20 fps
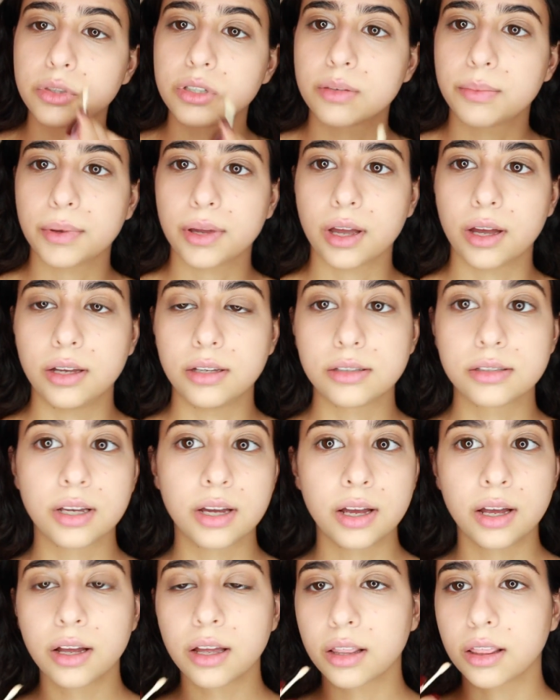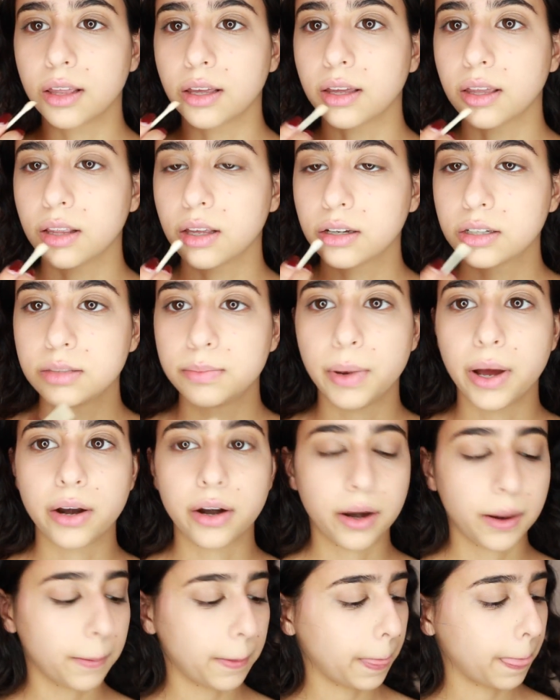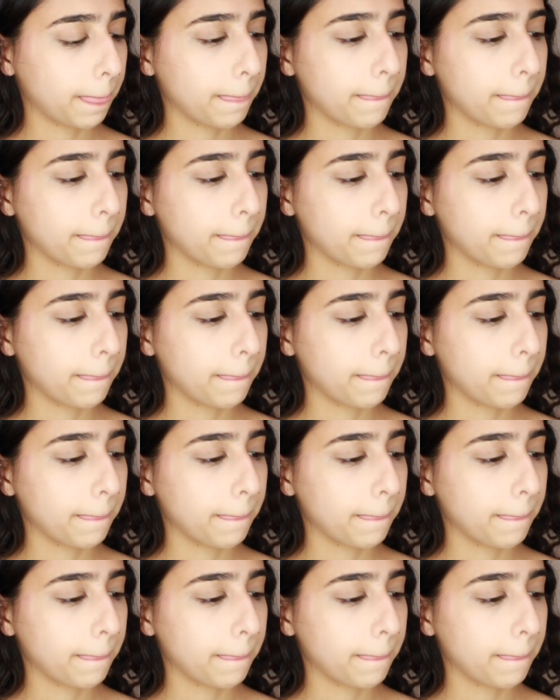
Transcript: just because I think it looks better.